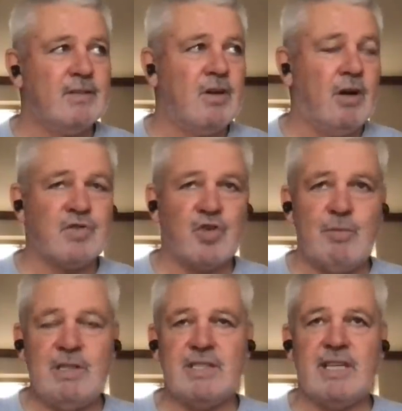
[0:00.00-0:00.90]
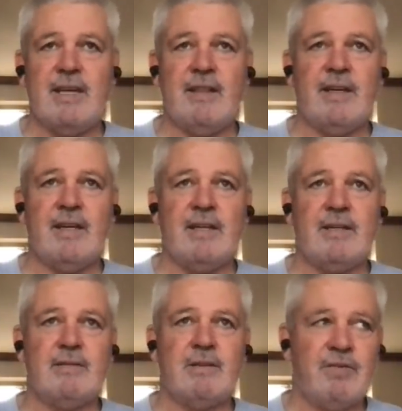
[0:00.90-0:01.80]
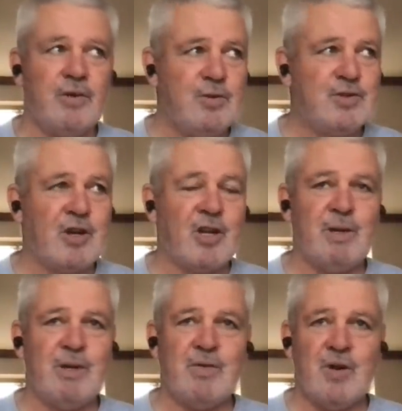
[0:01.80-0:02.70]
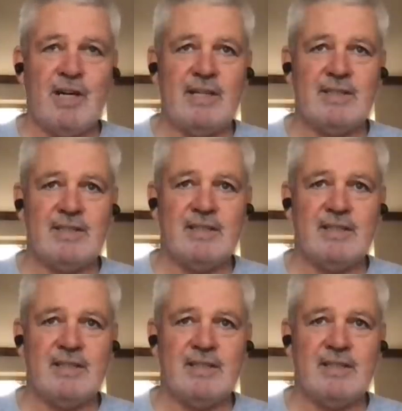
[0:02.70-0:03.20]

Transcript: guys rooming together. Food's got to be right.